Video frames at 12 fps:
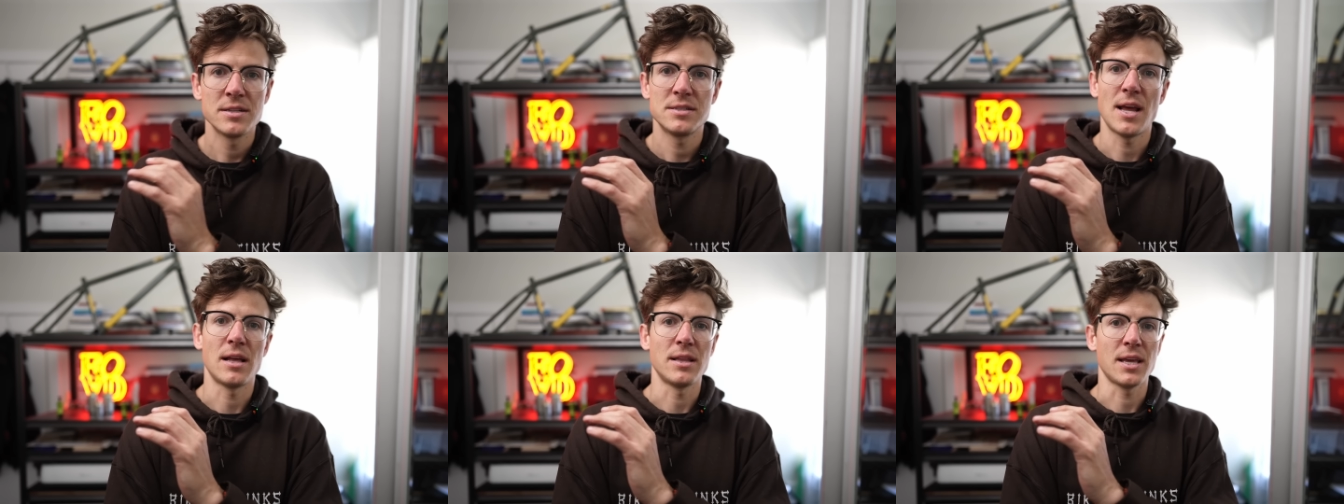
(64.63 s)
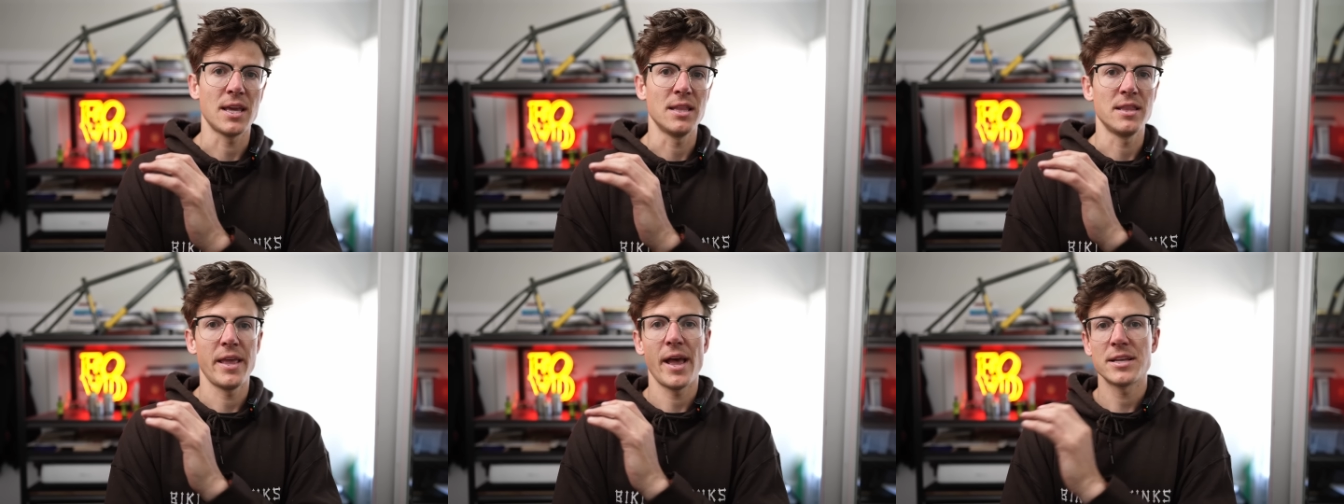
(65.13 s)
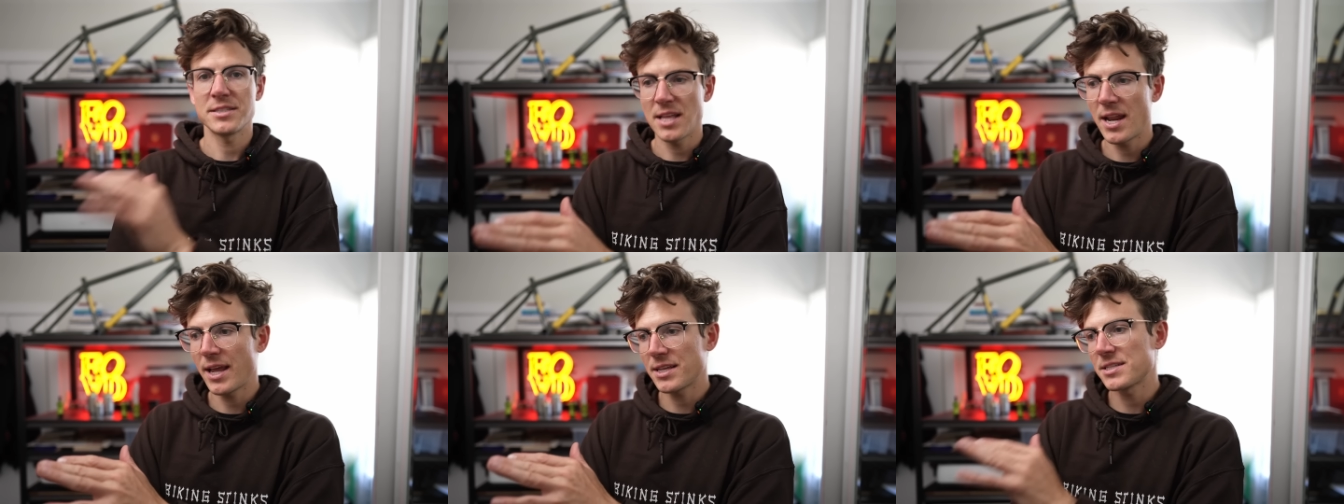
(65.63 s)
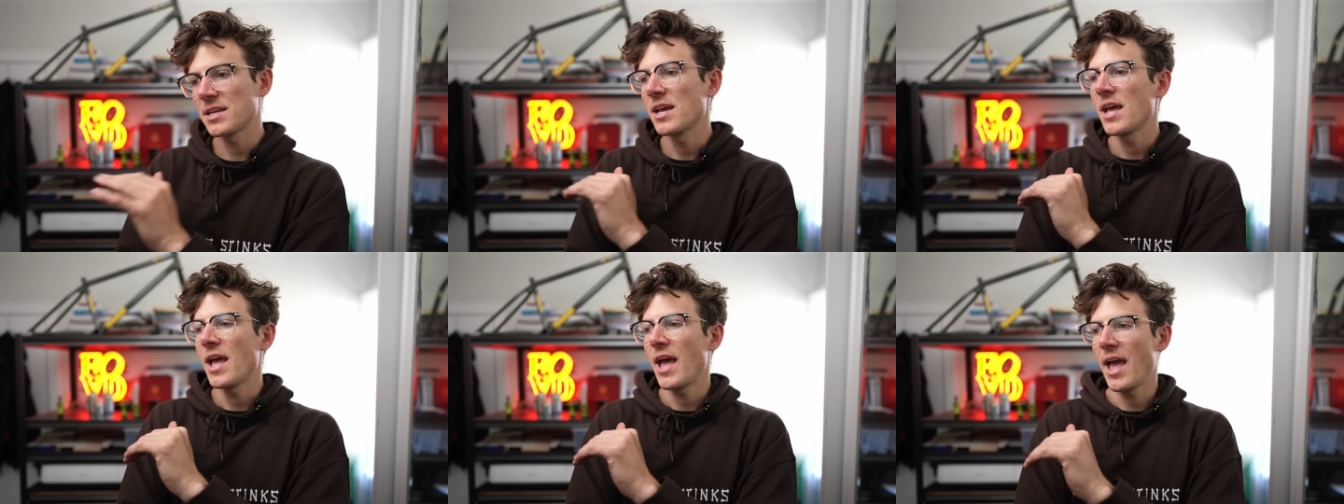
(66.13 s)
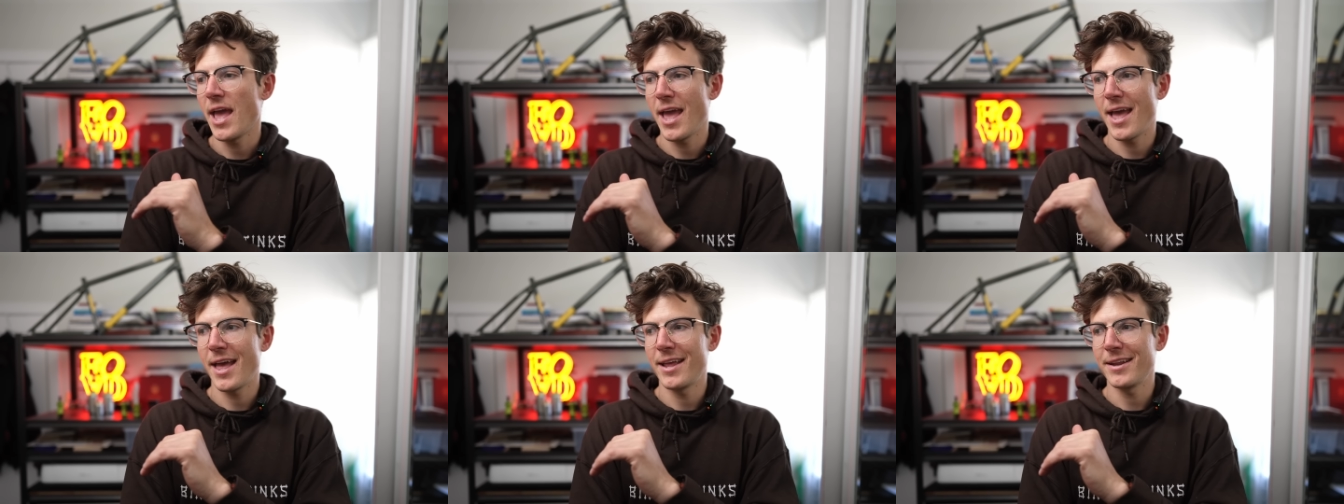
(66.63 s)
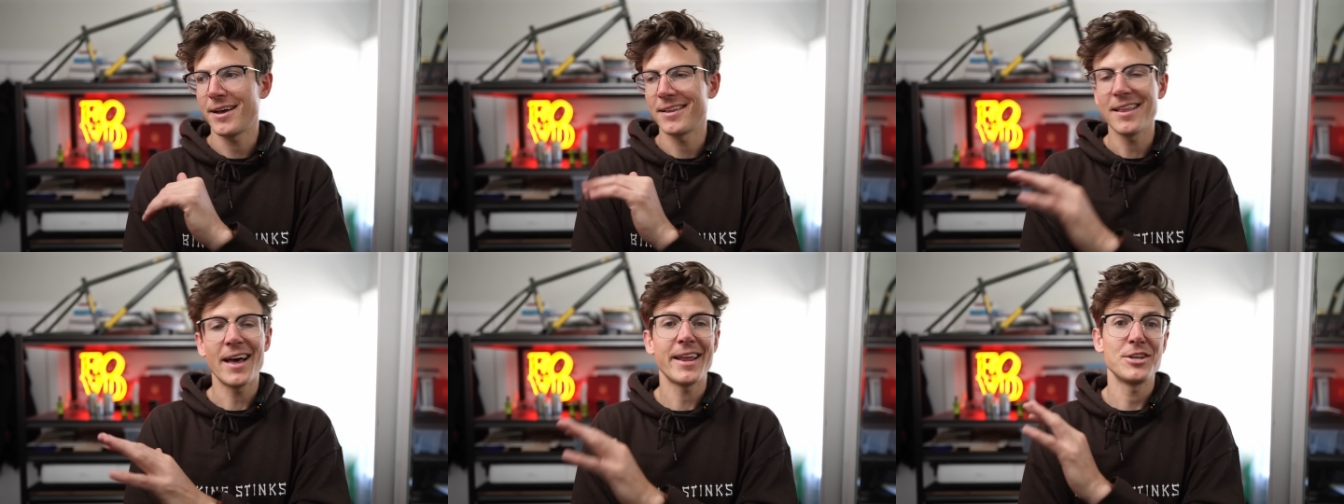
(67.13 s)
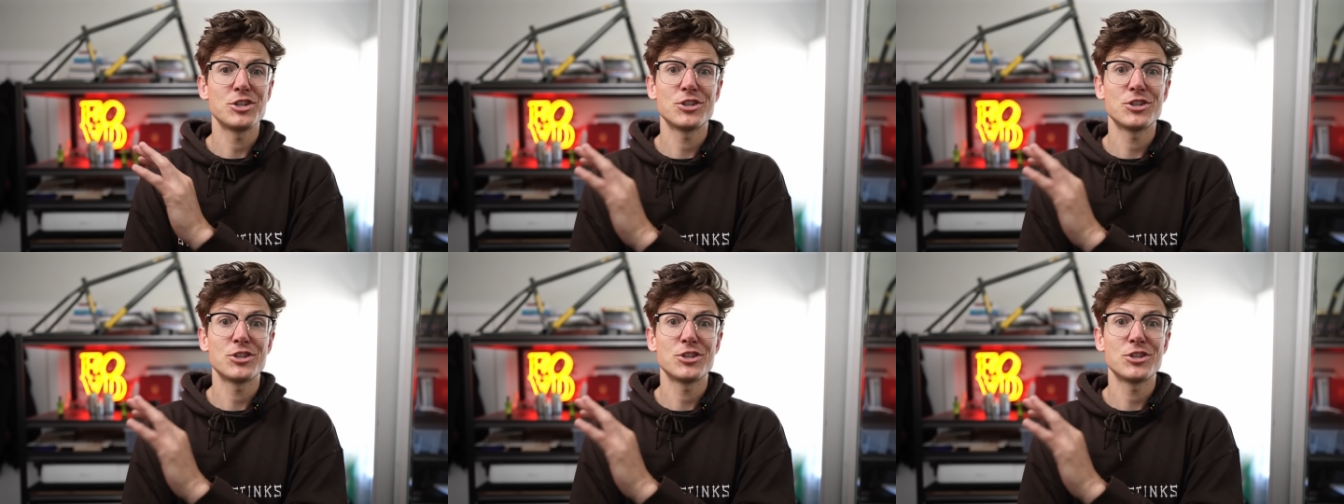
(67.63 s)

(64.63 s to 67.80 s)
dialing in the aesthetics, and a lot has